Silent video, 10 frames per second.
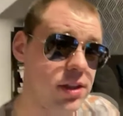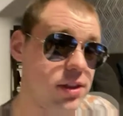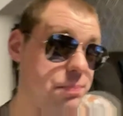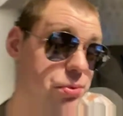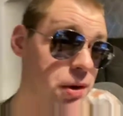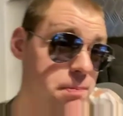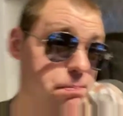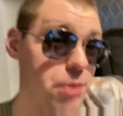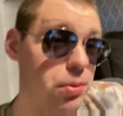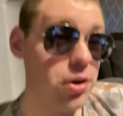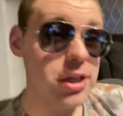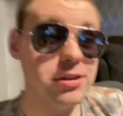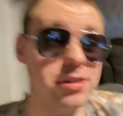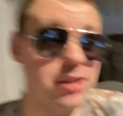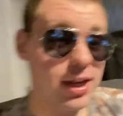The point
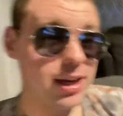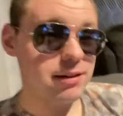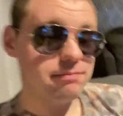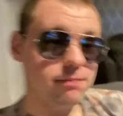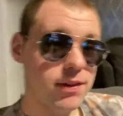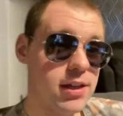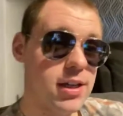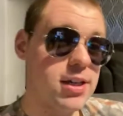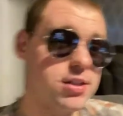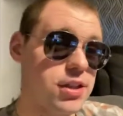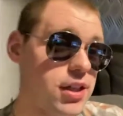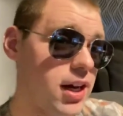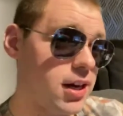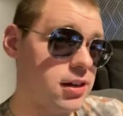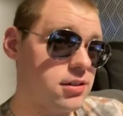today is the
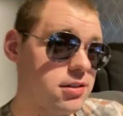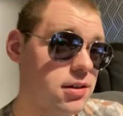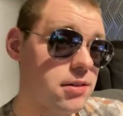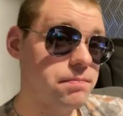react